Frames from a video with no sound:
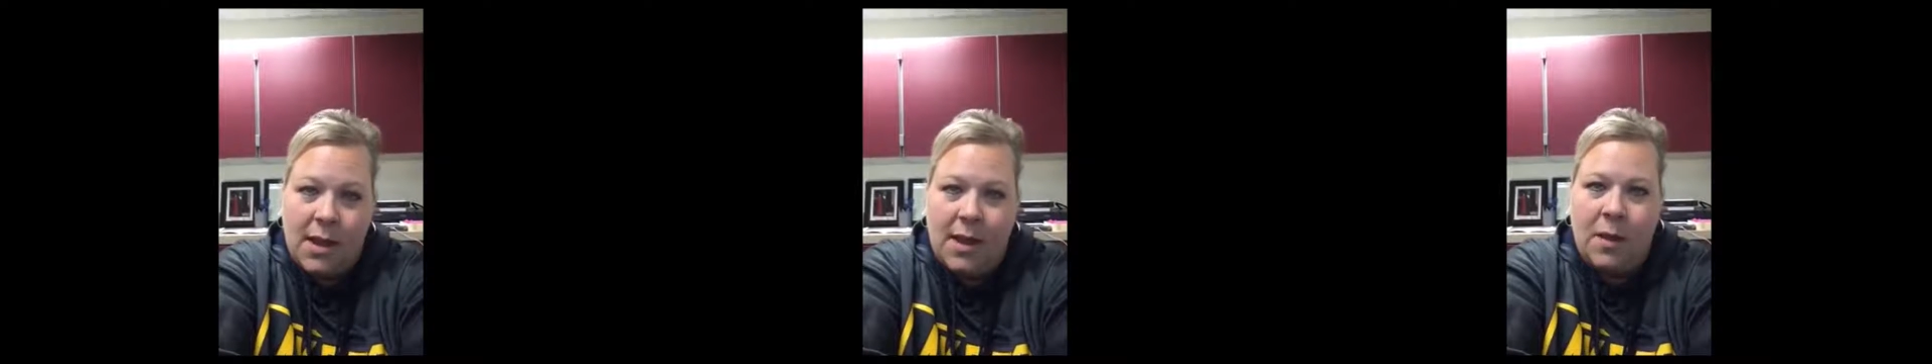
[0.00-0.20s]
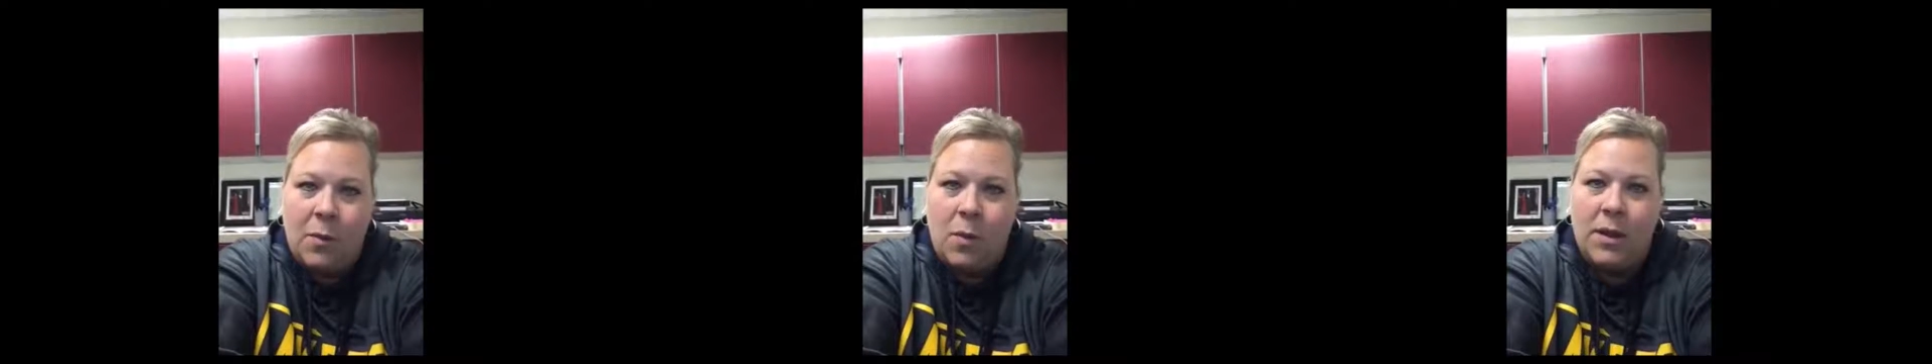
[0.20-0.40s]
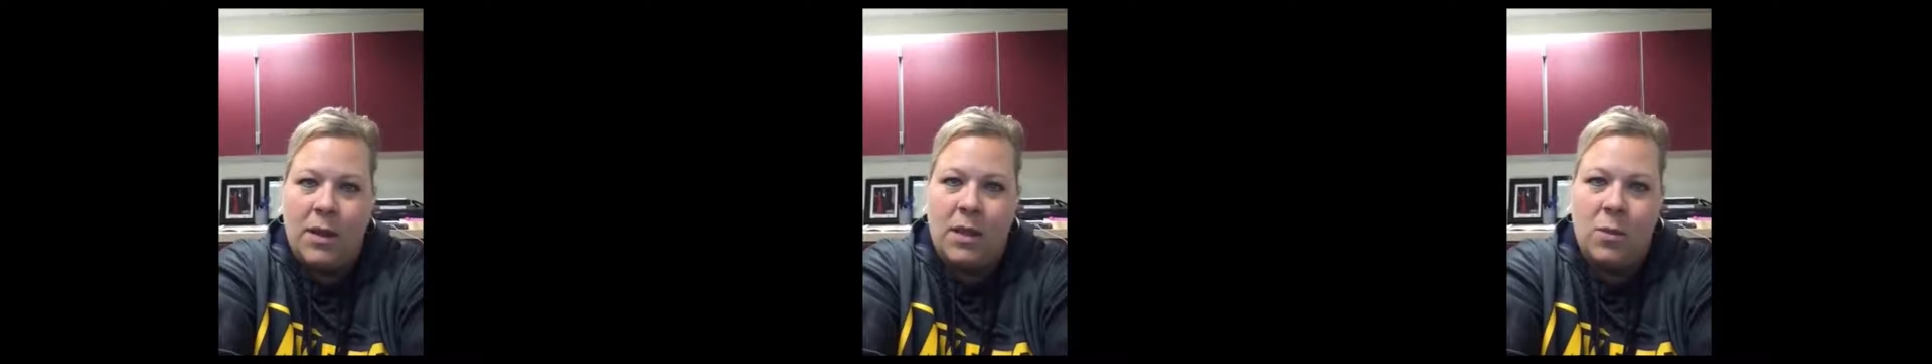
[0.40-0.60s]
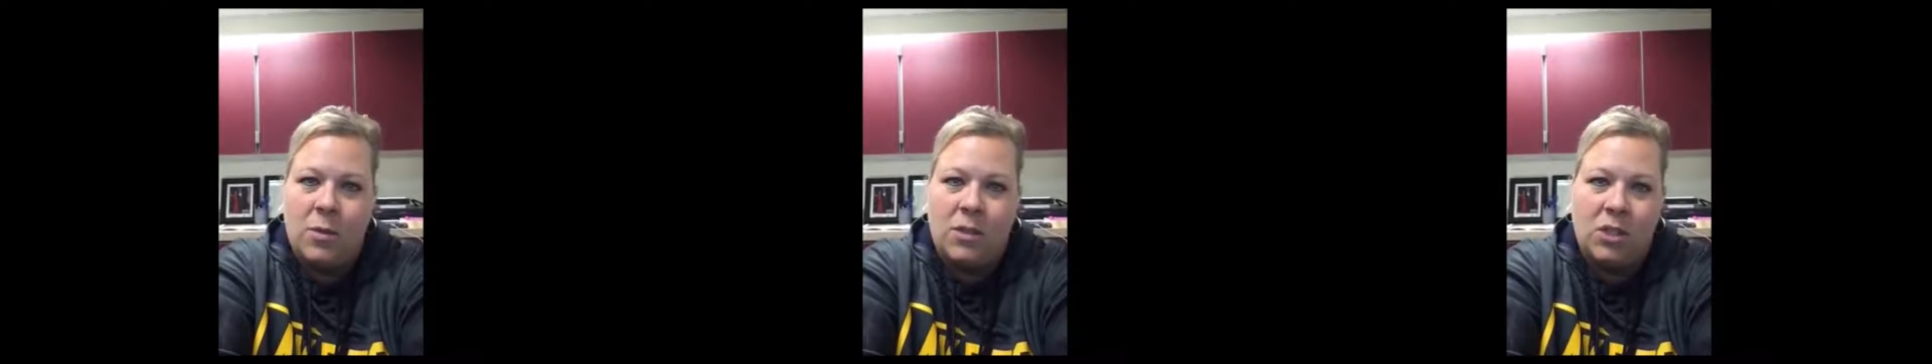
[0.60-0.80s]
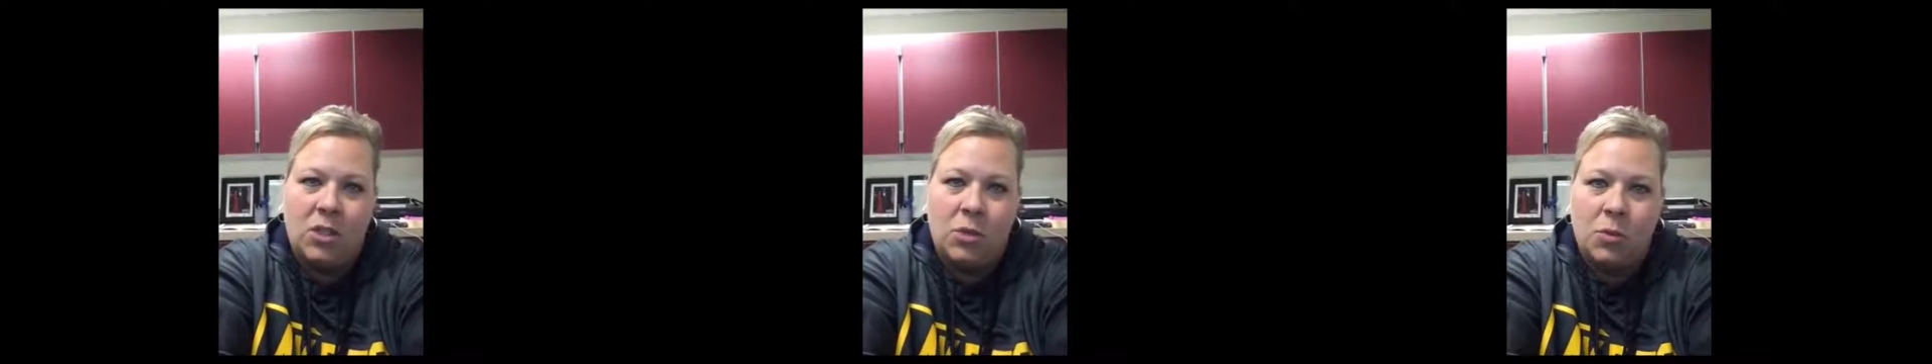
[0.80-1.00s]
and I want you
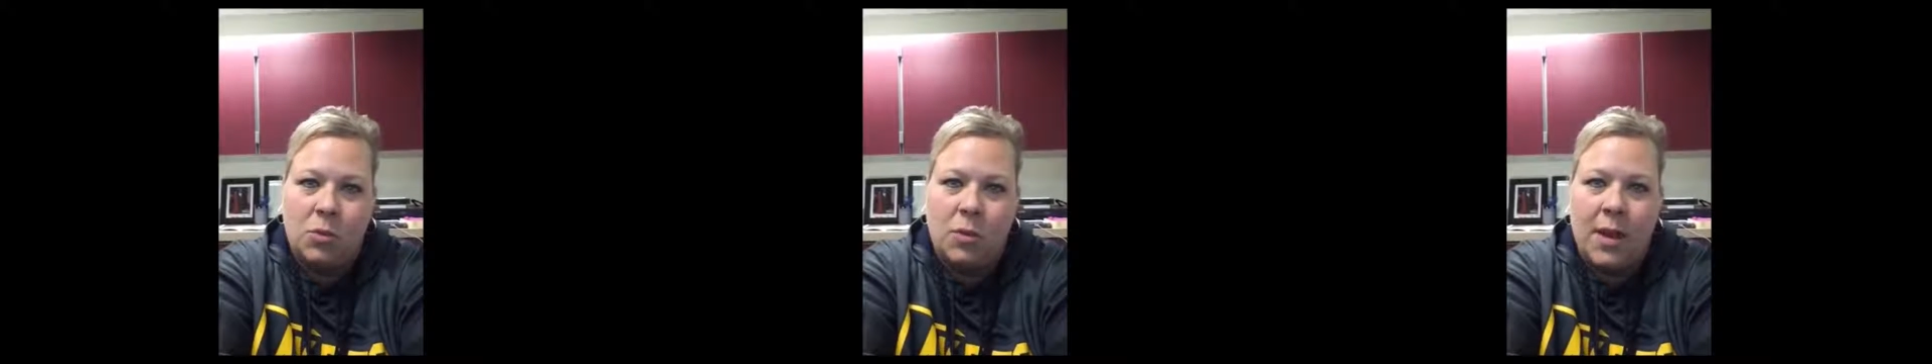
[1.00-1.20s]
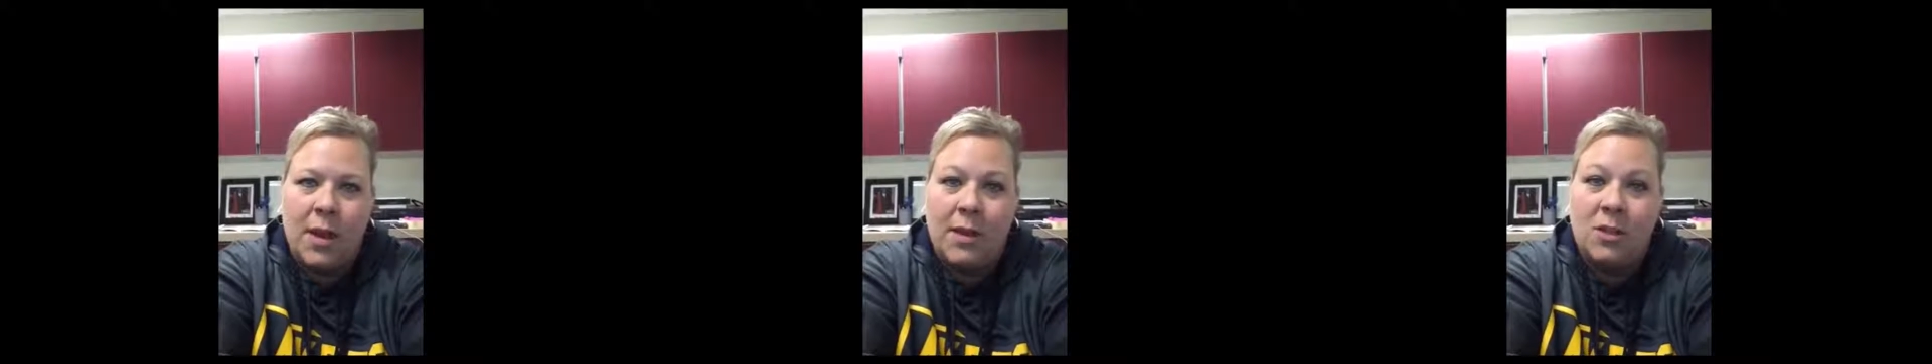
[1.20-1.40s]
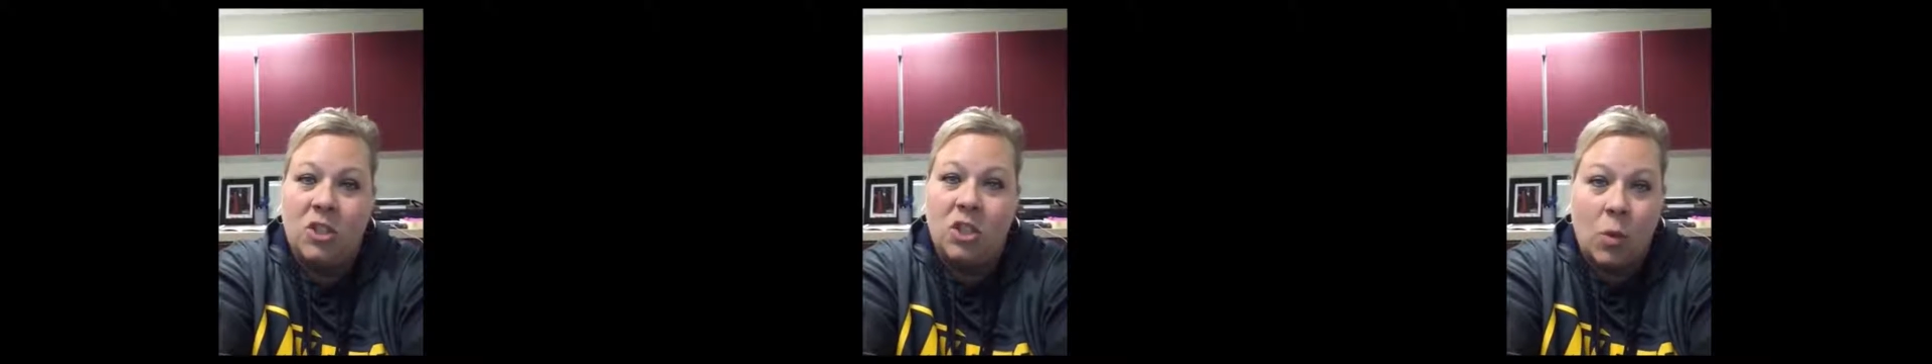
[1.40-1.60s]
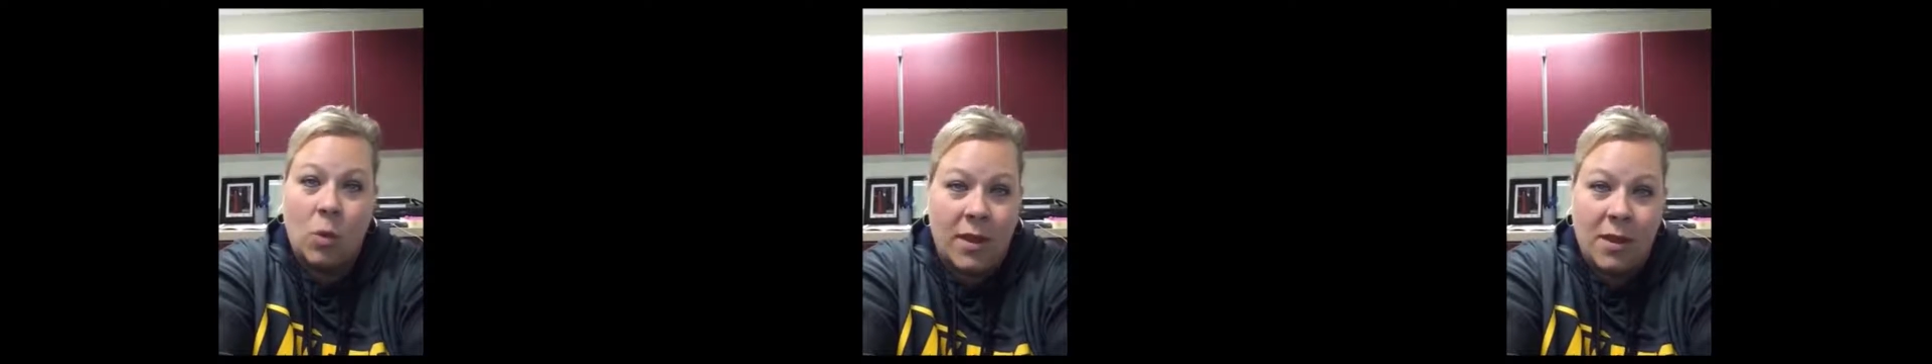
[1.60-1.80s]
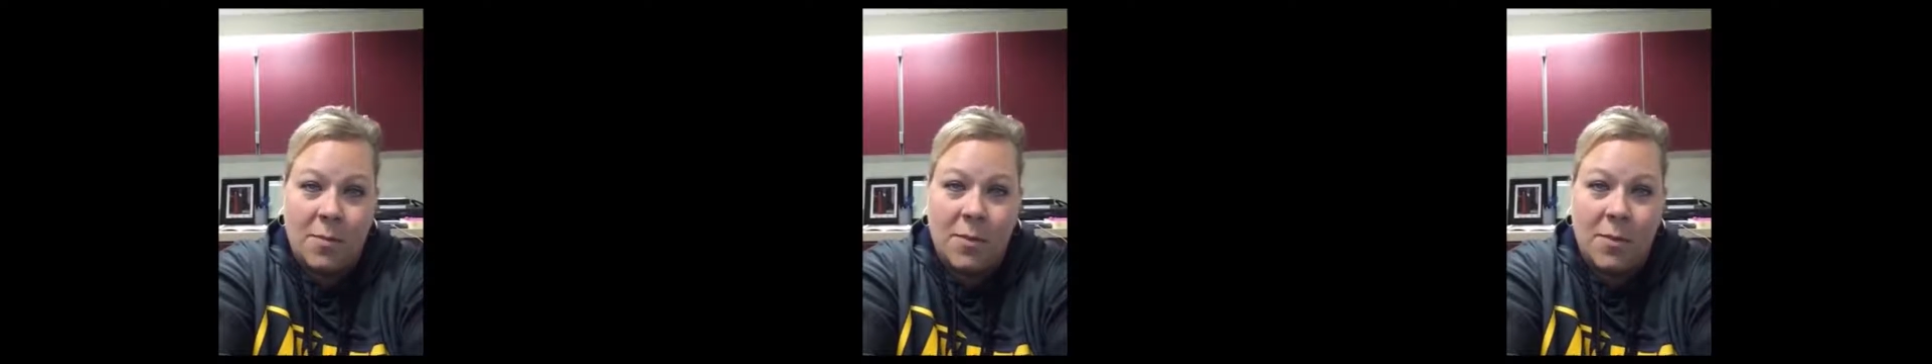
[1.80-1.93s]
to enjoy